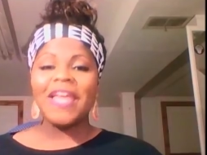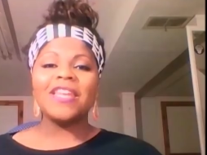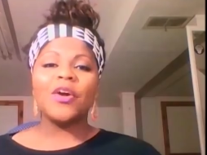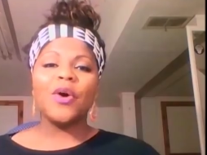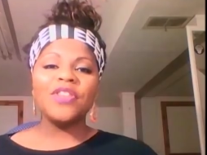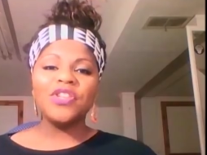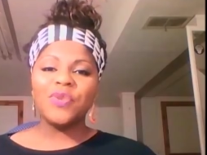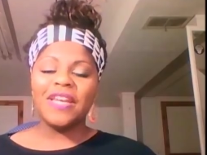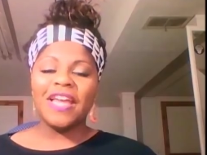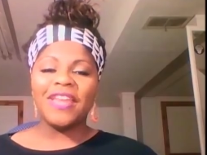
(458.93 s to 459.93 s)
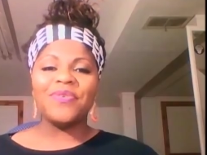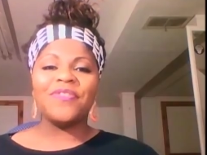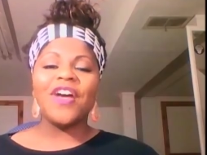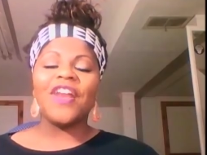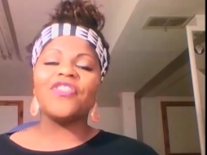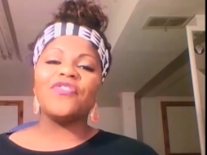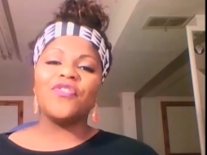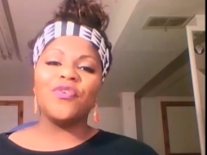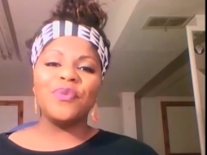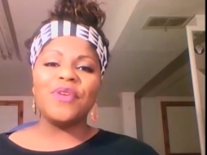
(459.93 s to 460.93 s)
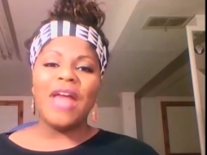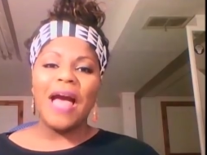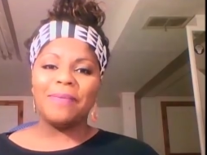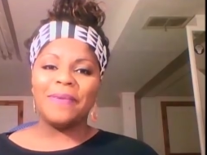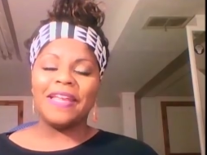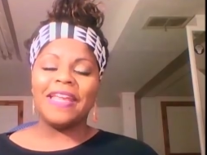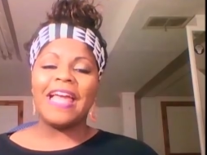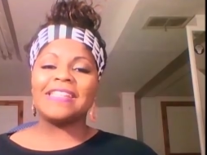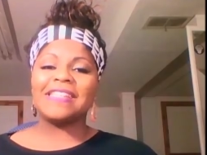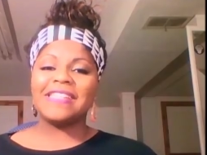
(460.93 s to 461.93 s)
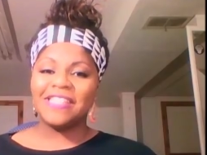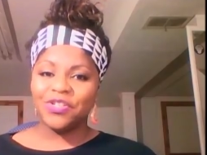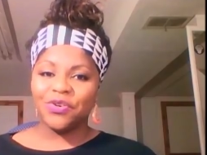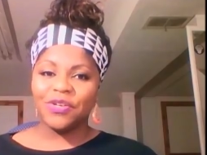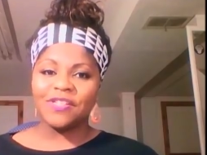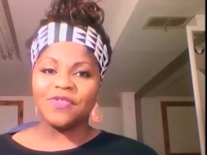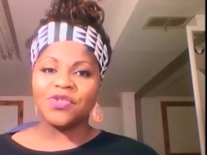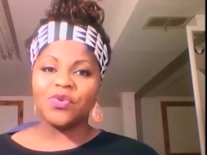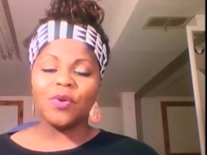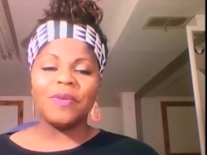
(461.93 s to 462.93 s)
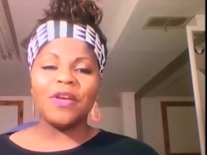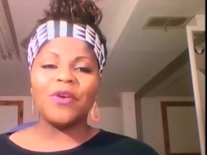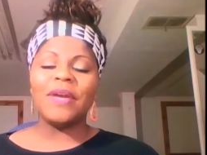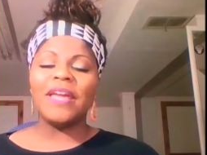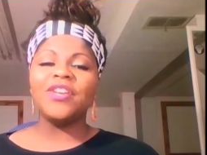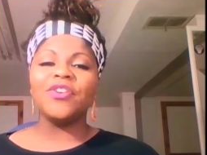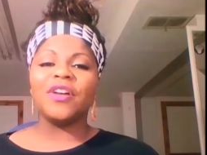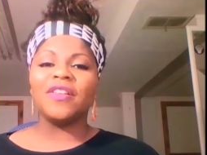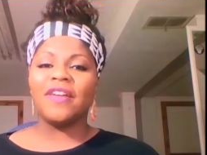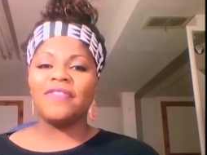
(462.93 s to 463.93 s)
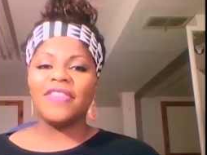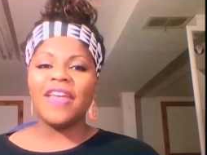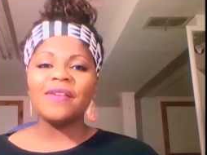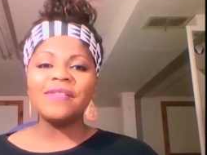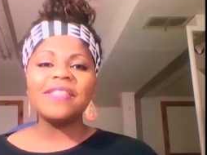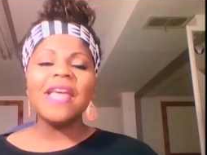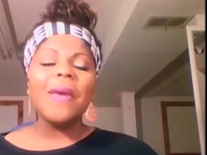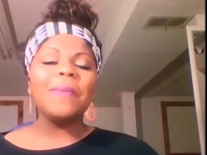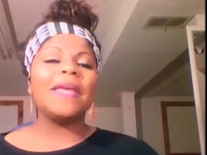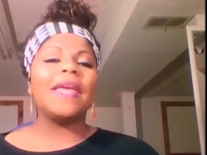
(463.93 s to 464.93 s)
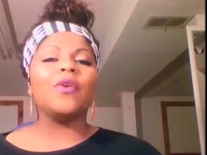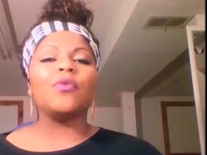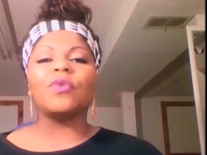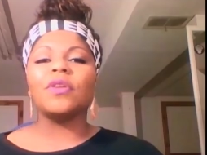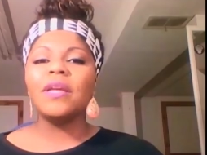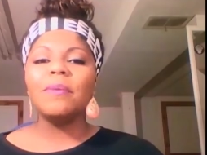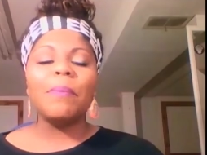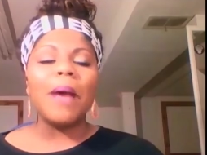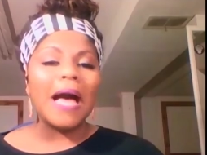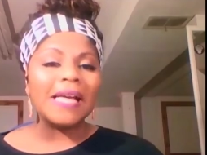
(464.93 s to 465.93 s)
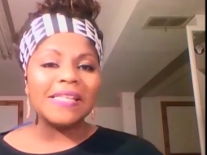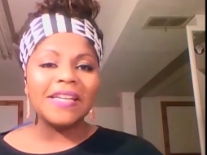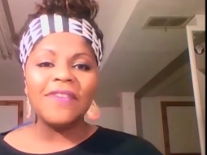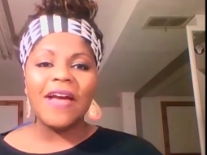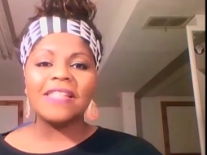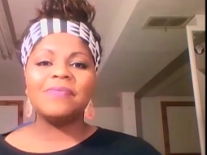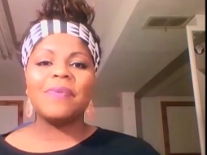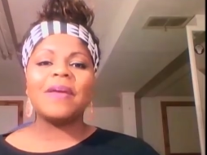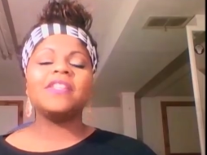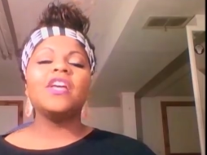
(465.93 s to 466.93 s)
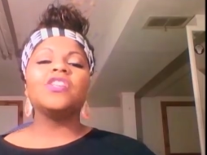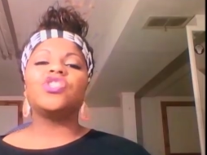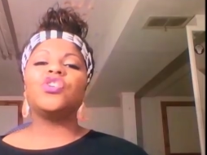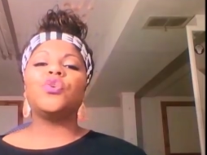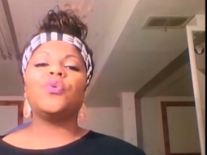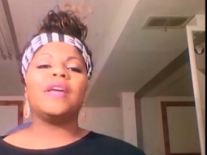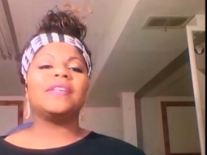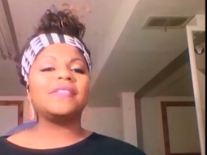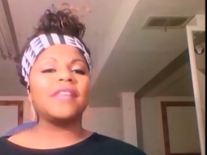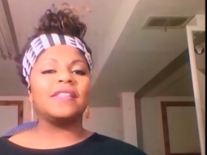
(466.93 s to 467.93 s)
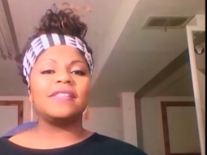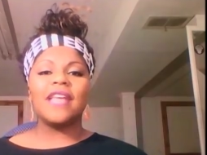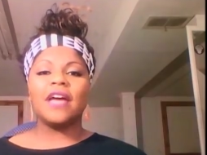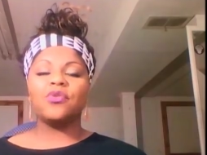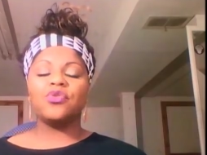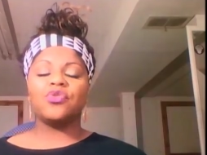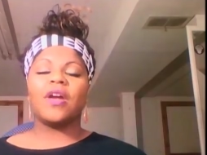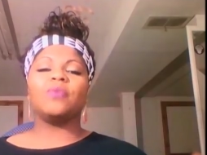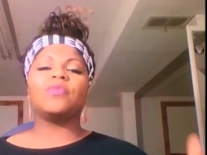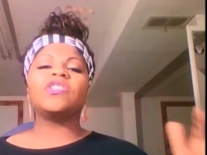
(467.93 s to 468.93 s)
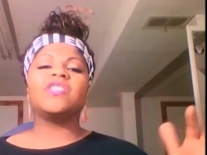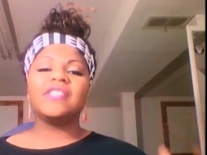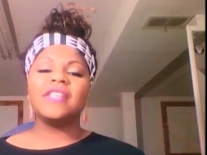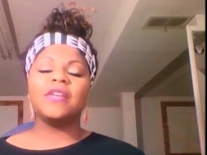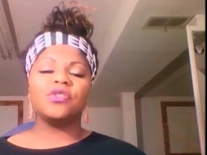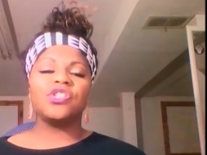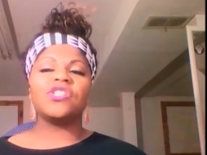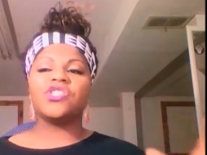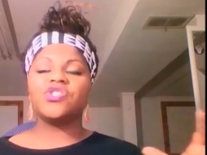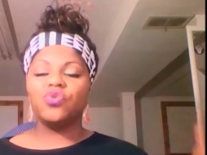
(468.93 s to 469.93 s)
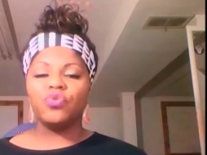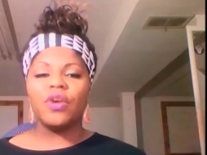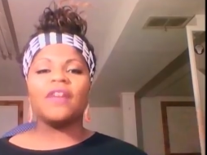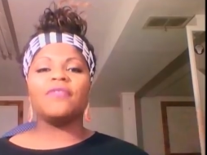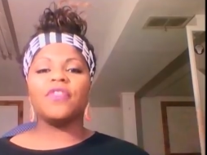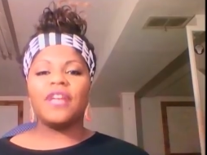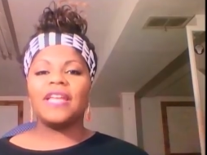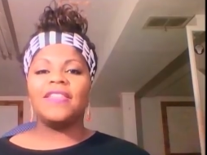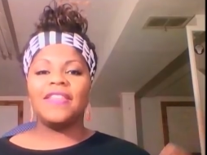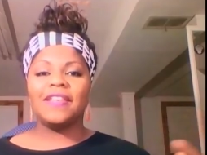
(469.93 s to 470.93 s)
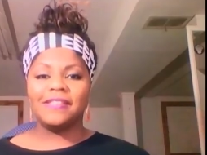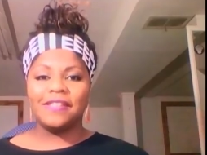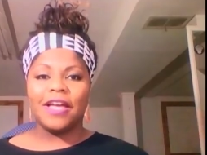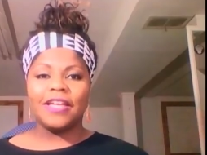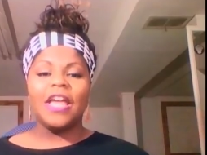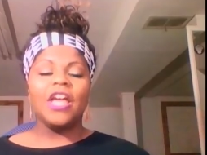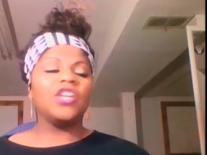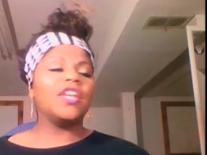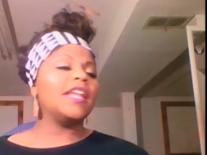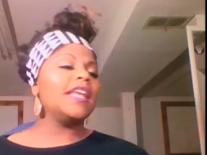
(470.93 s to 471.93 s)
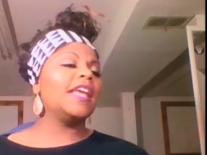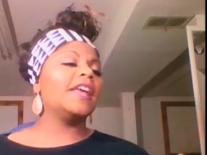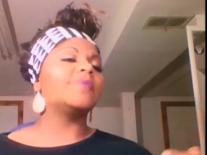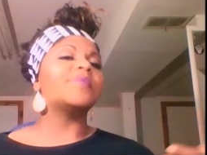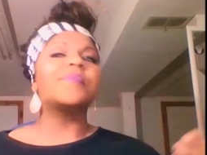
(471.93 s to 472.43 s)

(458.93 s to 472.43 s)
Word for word: Now on the 29th, we've got the full moon happening at 6 degrees of Scorpio in your 11th house, making a really positive aspect to a Sun-Saturn trine, which this energy is just great for getting things done, getting